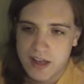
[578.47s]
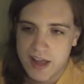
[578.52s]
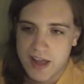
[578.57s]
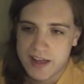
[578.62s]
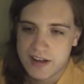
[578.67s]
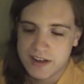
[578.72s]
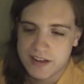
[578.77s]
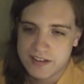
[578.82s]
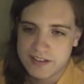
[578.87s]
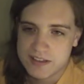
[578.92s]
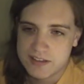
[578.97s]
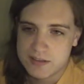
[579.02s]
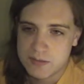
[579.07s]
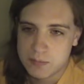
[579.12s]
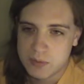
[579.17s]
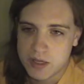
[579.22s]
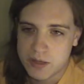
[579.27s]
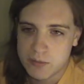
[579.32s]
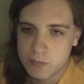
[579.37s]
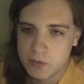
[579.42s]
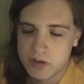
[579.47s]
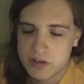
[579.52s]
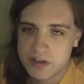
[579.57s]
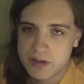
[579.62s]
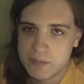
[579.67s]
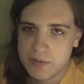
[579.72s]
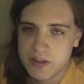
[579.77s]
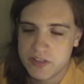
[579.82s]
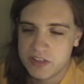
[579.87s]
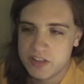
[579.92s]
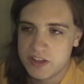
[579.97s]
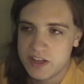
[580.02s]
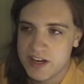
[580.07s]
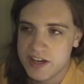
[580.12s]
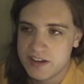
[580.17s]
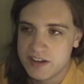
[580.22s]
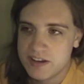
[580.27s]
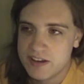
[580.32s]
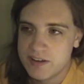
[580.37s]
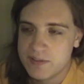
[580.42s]
and I did the blood work a month
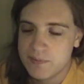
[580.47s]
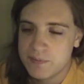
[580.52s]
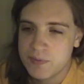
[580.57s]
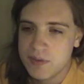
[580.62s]
later,